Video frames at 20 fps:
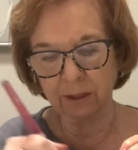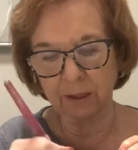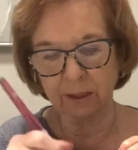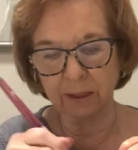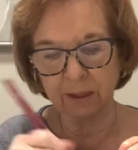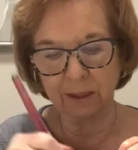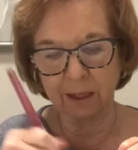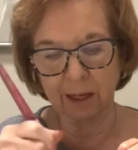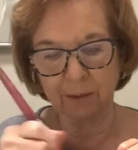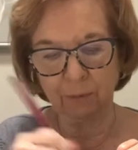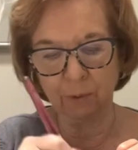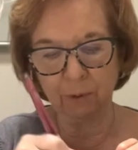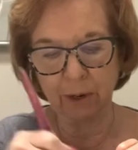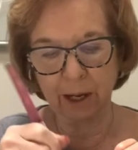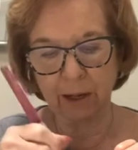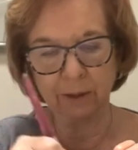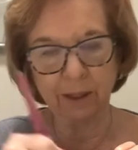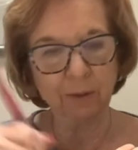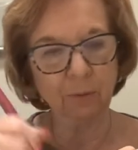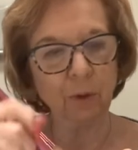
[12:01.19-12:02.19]
can stay
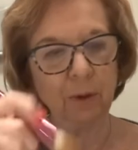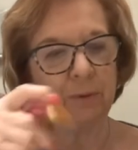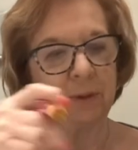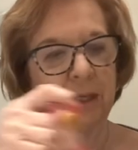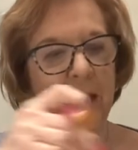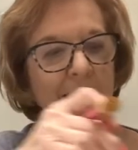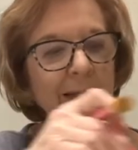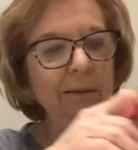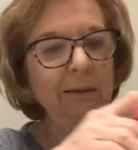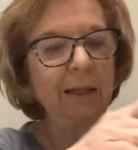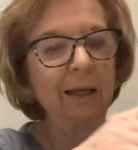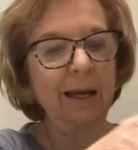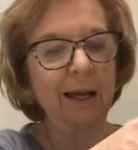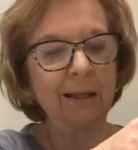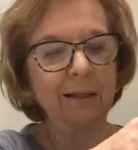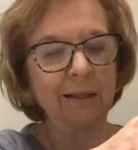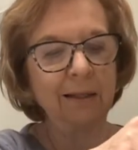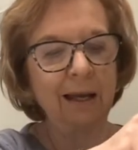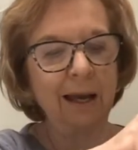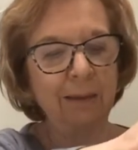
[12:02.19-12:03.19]
brown. And what that ha
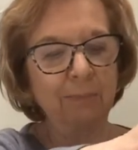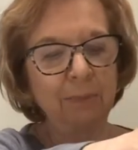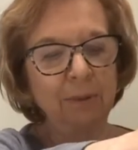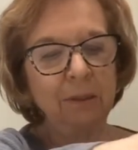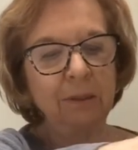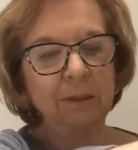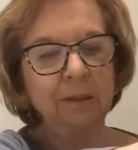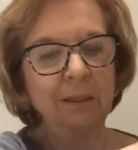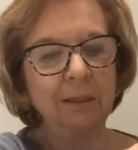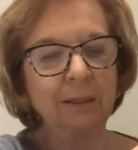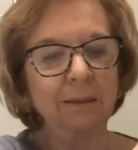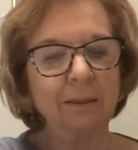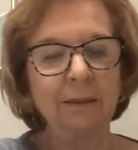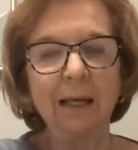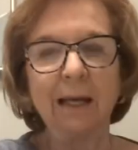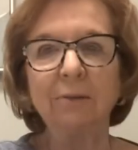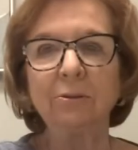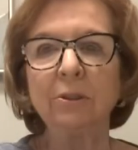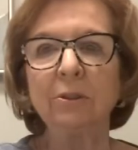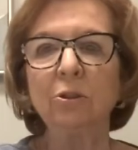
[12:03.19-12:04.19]
happens, it, it
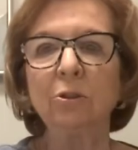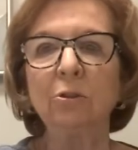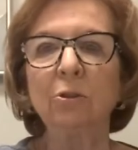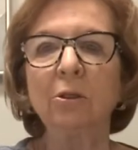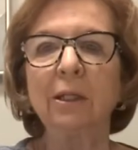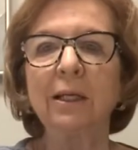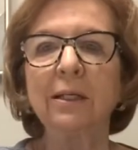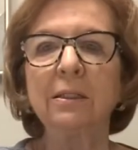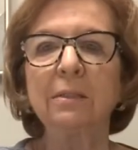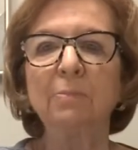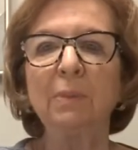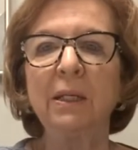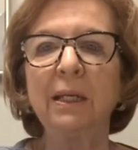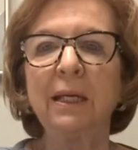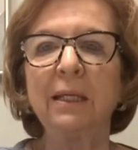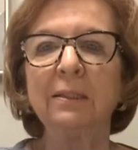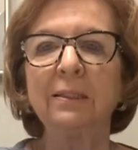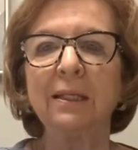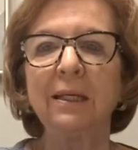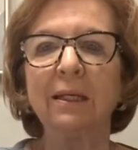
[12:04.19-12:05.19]
allows it to look like it's been
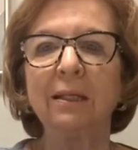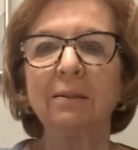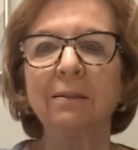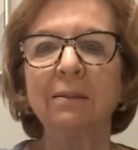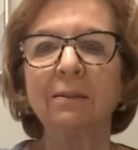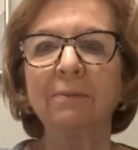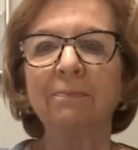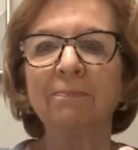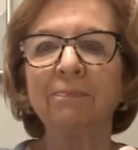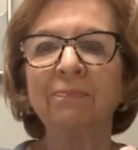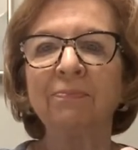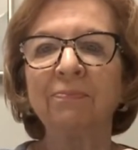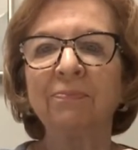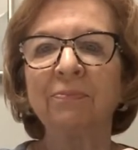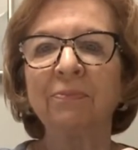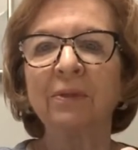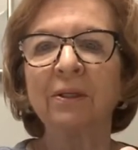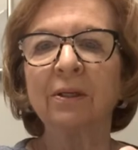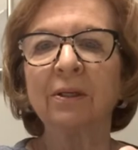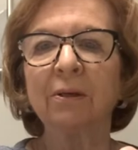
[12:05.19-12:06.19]
antiqued.
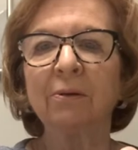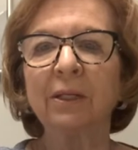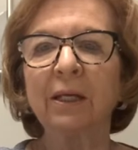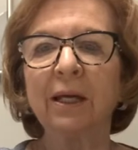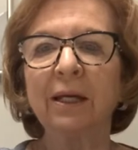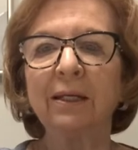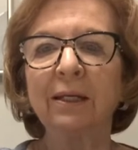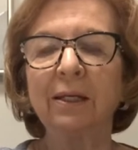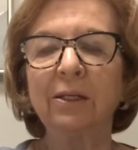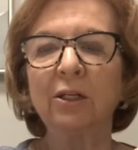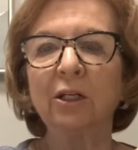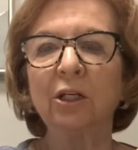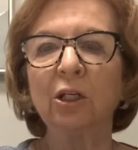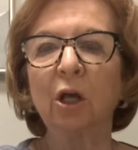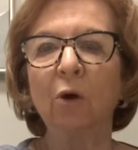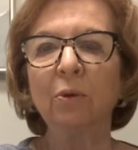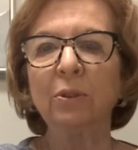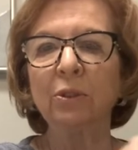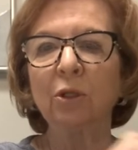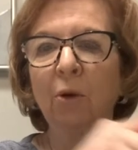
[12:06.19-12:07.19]
Okay, now you could
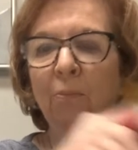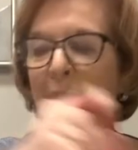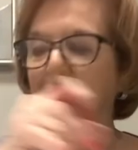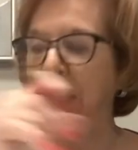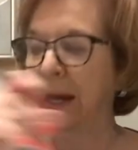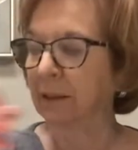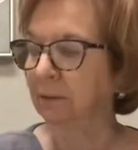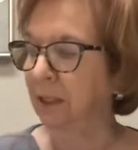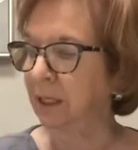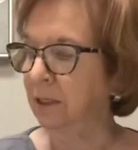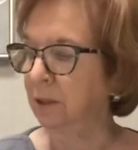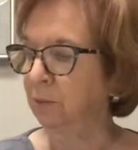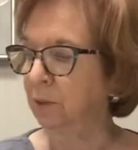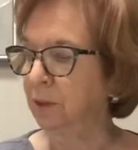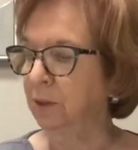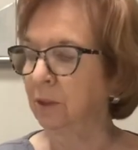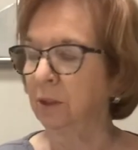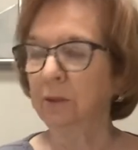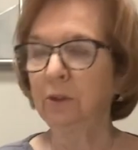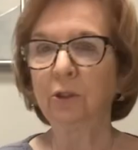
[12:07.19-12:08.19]
always go back later
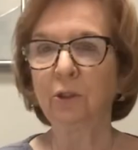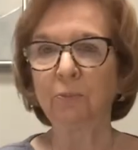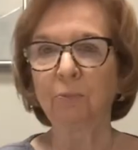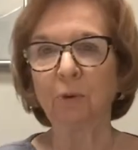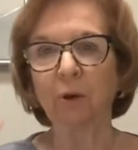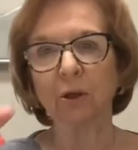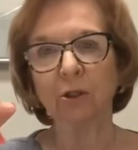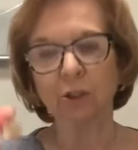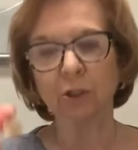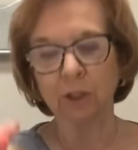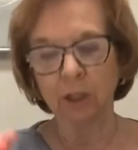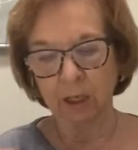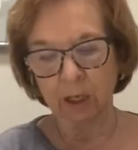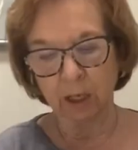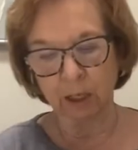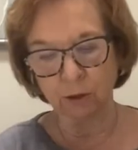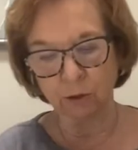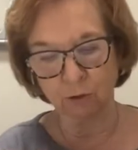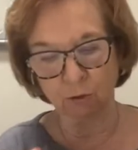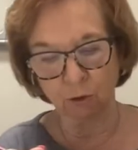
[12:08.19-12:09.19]
with your little brush
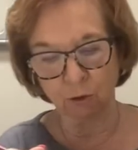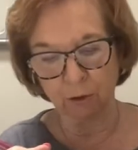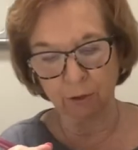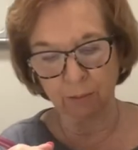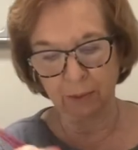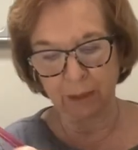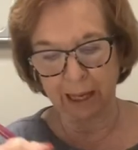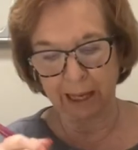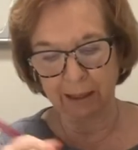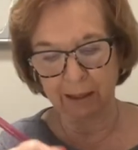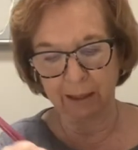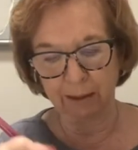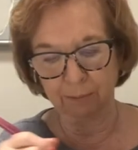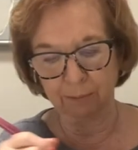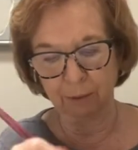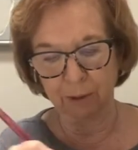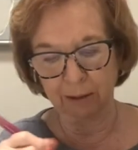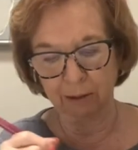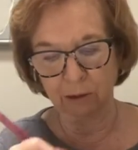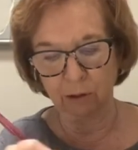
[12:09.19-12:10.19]
and draw a black, a
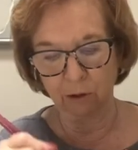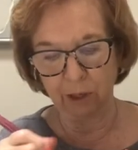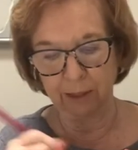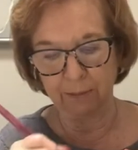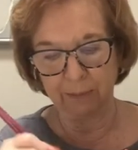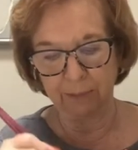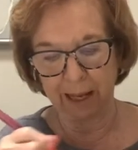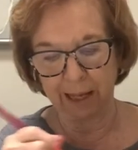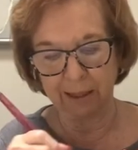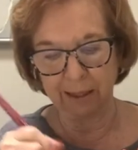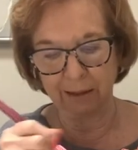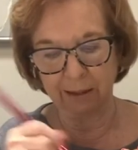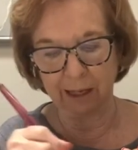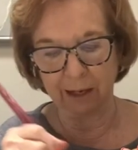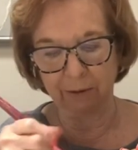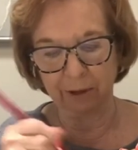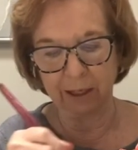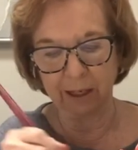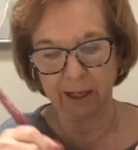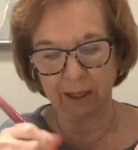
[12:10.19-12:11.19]
brown line back in
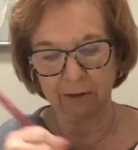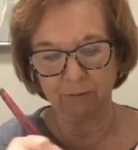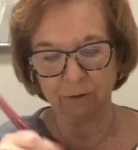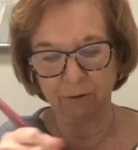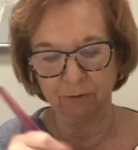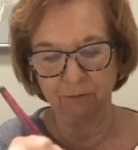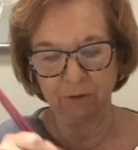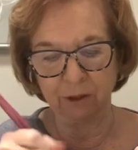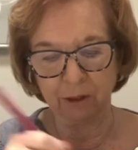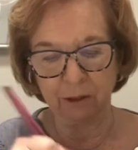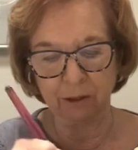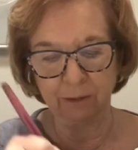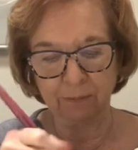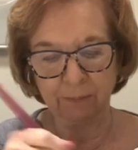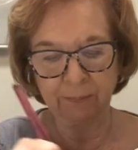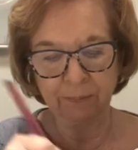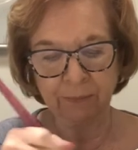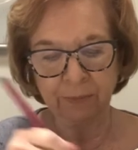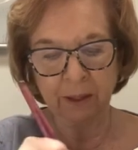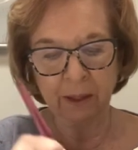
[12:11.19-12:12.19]
there again if you feel
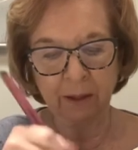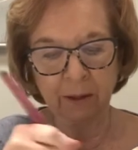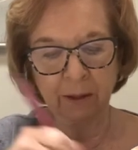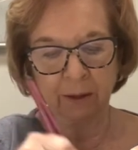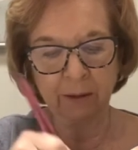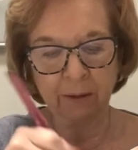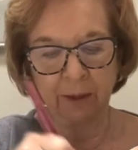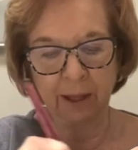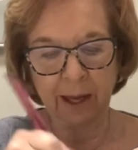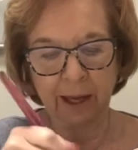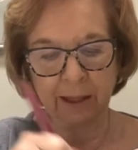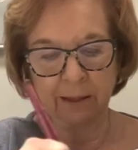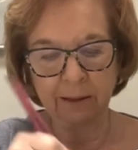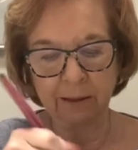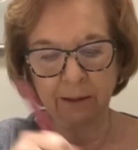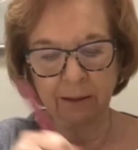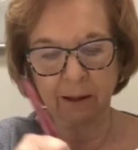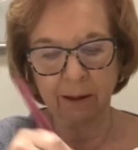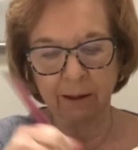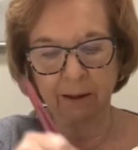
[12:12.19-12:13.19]
that
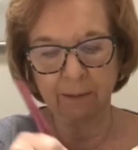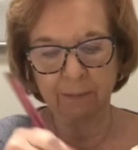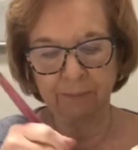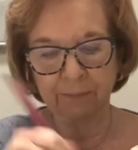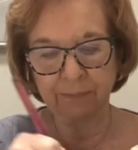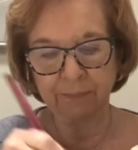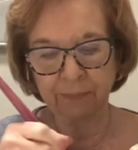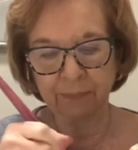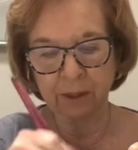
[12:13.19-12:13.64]
um,